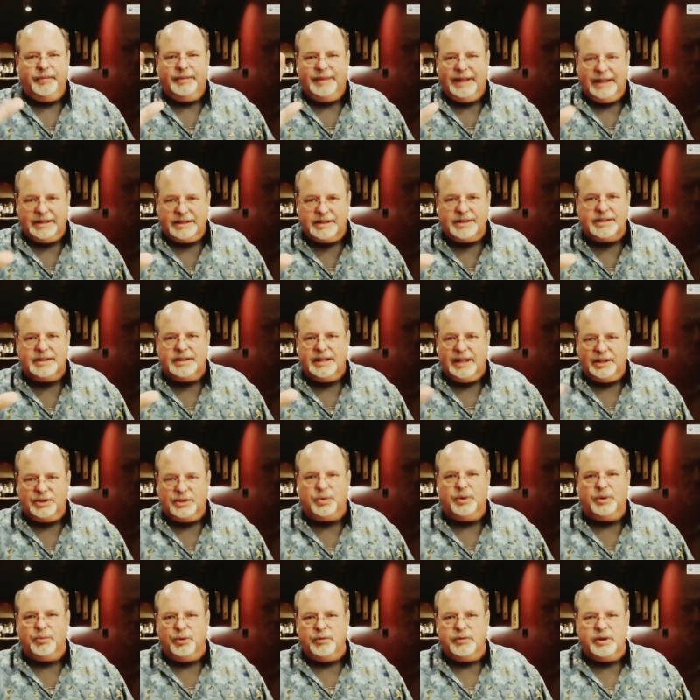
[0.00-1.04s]
That's that's
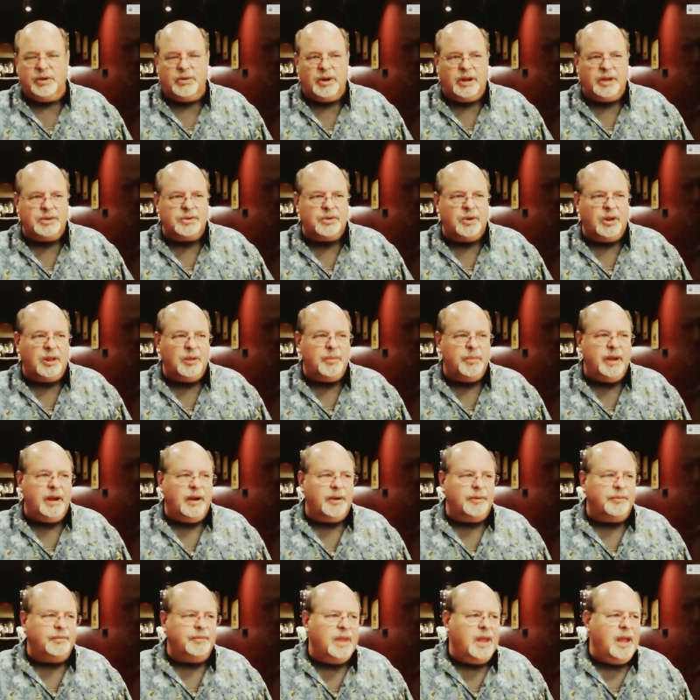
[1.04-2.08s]
what movie rights are all
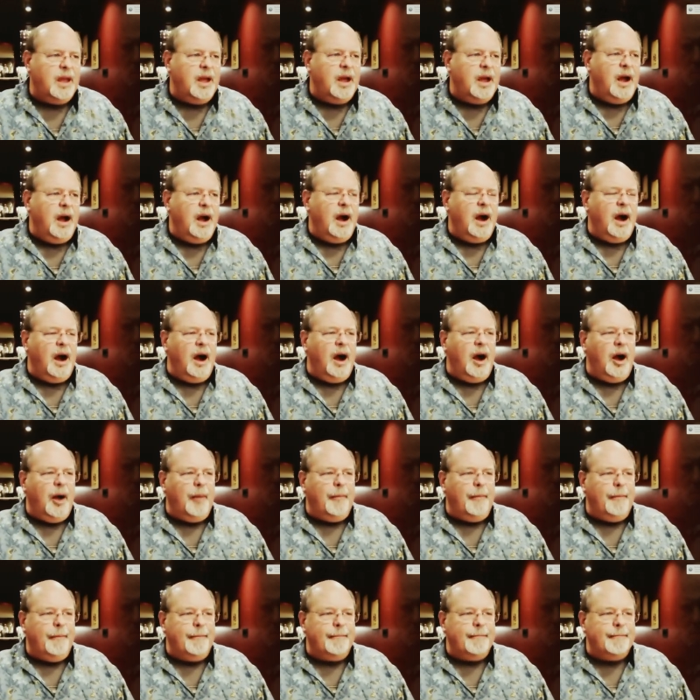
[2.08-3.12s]
about.
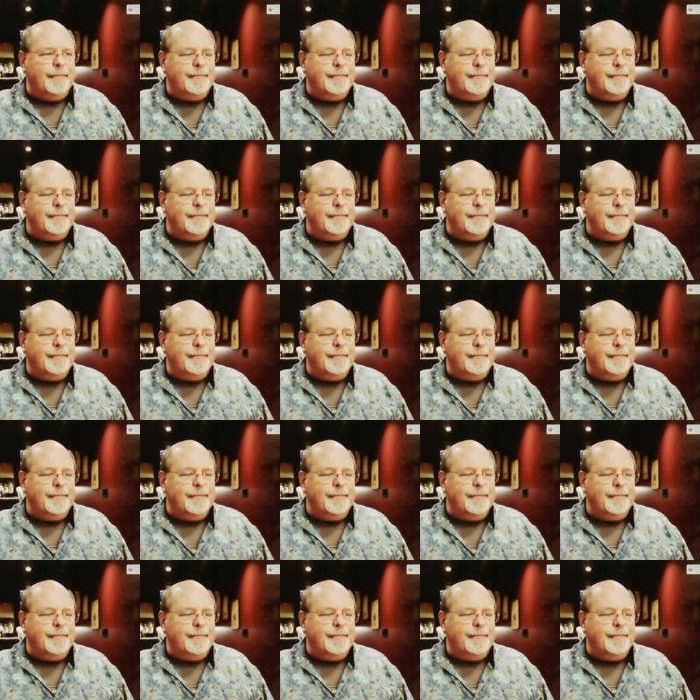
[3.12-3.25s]
Um,